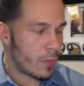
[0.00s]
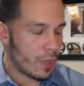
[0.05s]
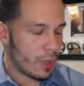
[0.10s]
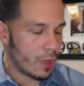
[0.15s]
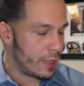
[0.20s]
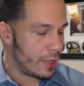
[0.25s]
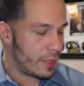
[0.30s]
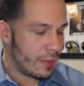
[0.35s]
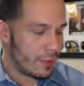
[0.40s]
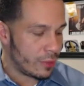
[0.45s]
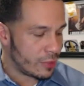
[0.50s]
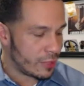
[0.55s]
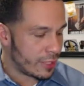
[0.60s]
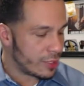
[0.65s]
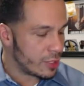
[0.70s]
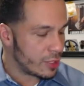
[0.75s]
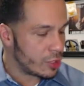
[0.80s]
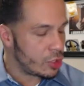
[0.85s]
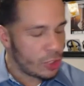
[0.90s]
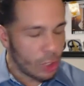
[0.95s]
again, there's like
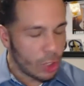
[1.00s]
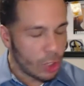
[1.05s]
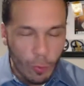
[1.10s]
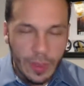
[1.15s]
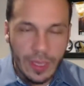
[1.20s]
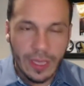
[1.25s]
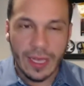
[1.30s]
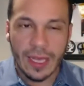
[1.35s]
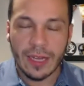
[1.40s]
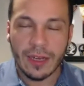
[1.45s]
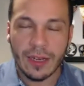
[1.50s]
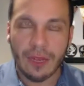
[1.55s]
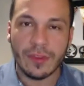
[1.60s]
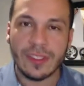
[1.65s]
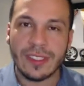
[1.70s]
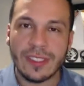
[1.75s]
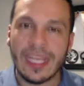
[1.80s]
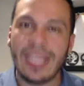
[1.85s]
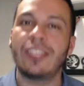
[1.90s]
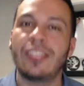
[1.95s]
this doughy kind of
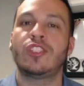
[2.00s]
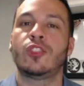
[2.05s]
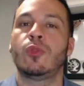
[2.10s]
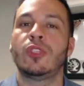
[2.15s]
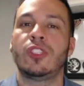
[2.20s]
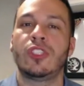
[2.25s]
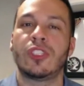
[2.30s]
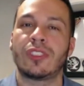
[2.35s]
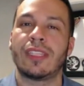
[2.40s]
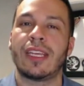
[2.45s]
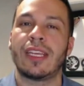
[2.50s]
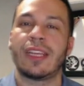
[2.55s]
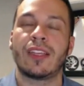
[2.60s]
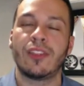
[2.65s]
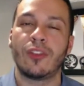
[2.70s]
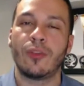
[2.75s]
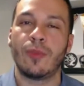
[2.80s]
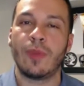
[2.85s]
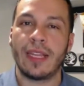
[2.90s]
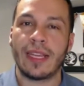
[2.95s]
taste to it, just like a
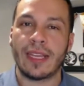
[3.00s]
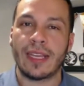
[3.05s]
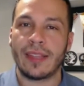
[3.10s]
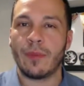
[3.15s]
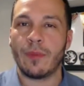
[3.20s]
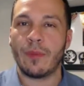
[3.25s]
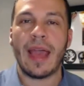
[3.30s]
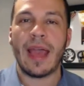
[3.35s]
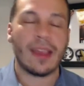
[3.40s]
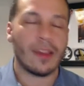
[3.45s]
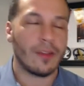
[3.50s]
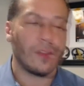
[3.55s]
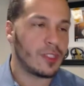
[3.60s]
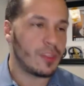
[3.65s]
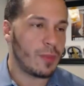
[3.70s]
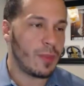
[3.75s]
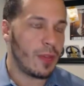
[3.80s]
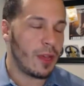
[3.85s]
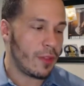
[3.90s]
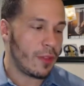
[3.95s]
little bit like in the back of the
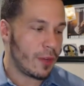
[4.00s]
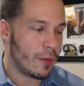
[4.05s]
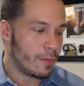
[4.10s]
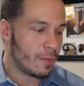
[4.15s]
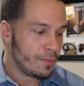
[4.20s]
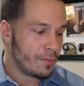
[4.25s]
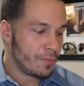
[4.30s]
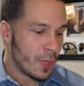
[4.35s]
smell there.